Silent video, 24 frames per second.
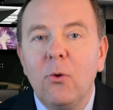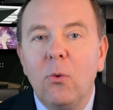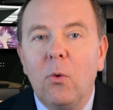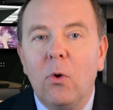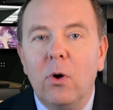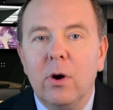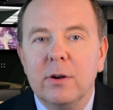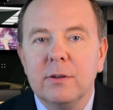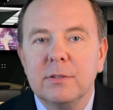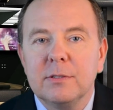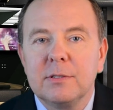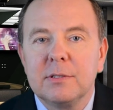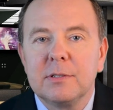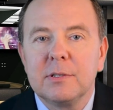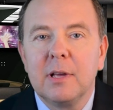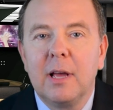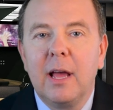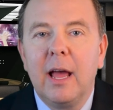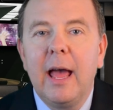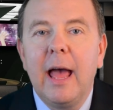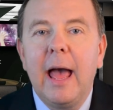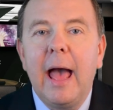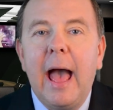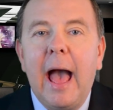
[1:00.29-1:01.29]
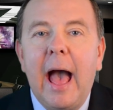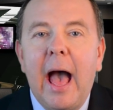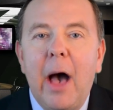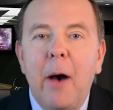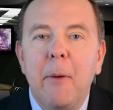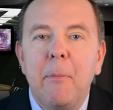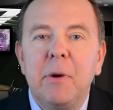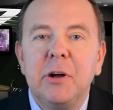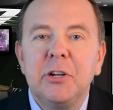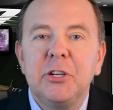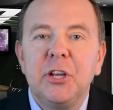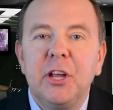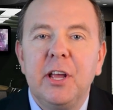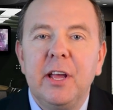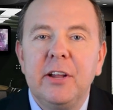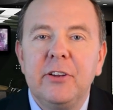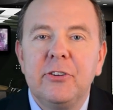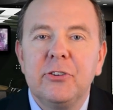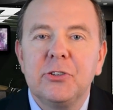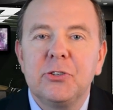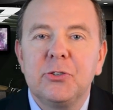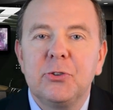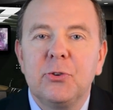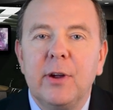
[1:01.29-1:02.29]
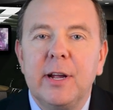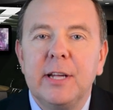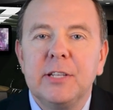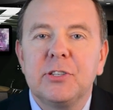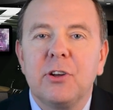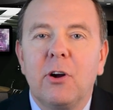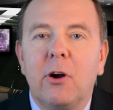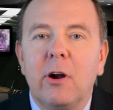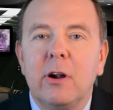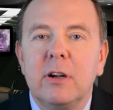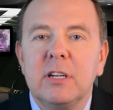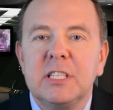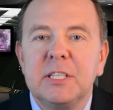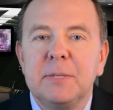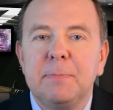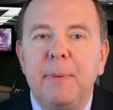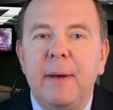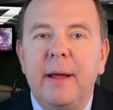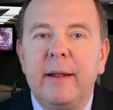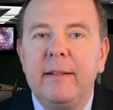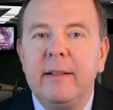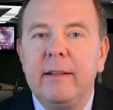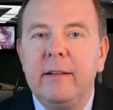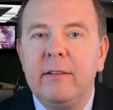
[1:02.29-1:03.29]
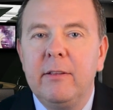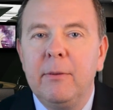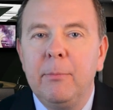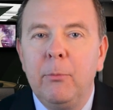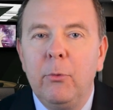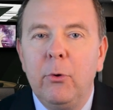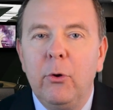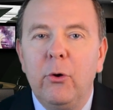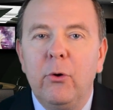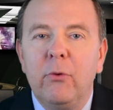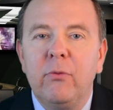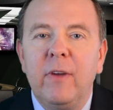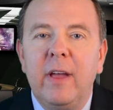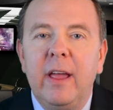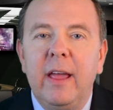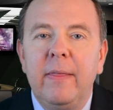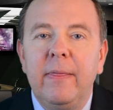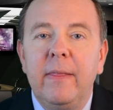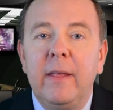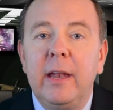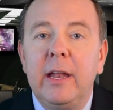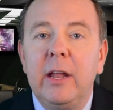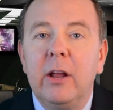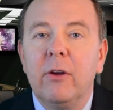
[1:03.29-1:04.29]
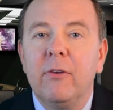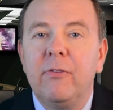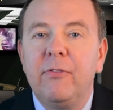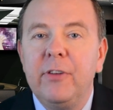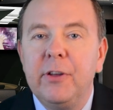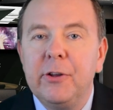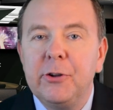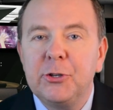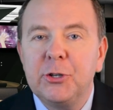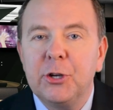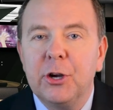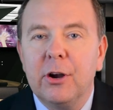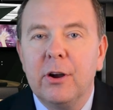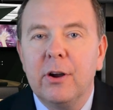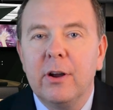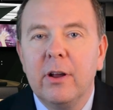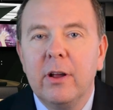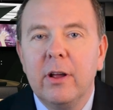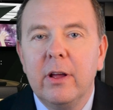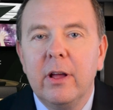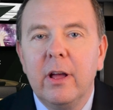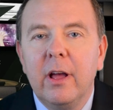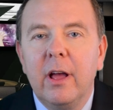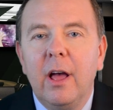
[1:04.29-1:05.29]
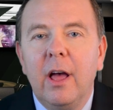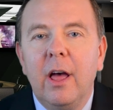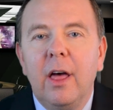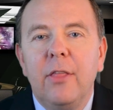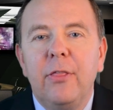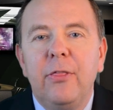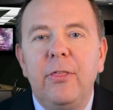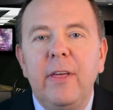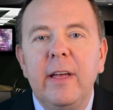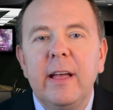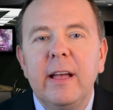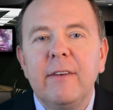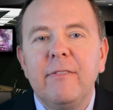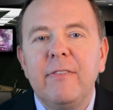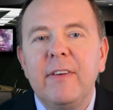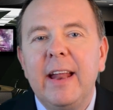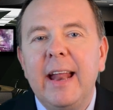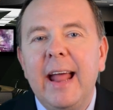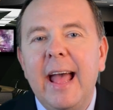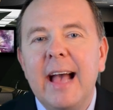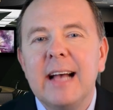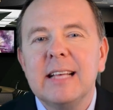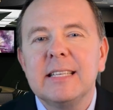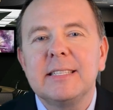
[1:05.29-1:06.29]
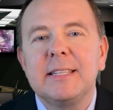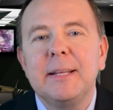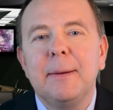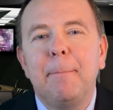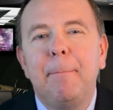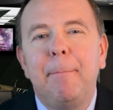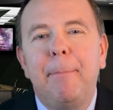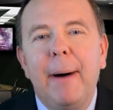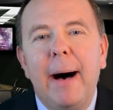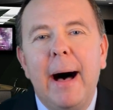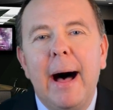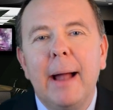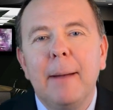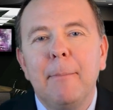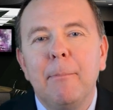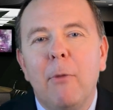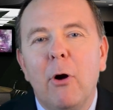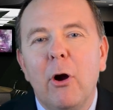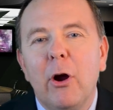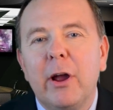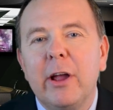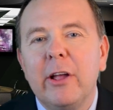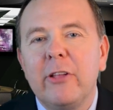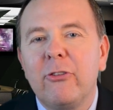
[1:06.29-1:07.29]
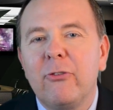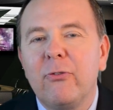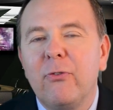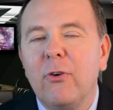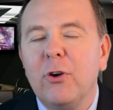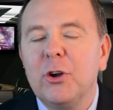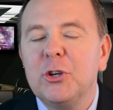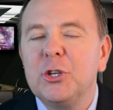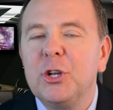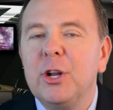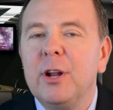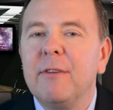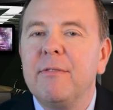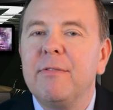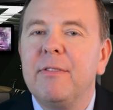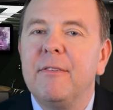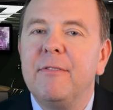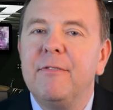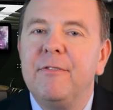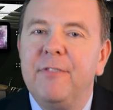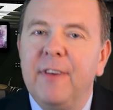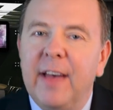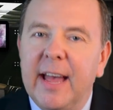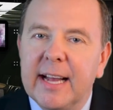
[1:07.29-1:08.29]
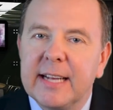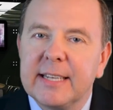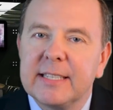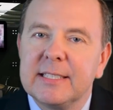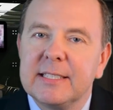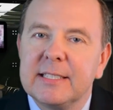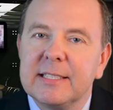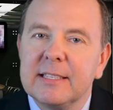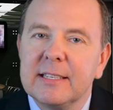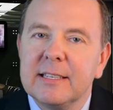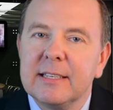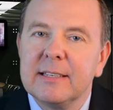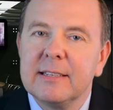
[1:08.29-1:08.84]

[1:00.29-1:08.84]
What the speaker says: words, how much interest rates are expected to move in the near future. Think of it as the bond market's version of the VIX.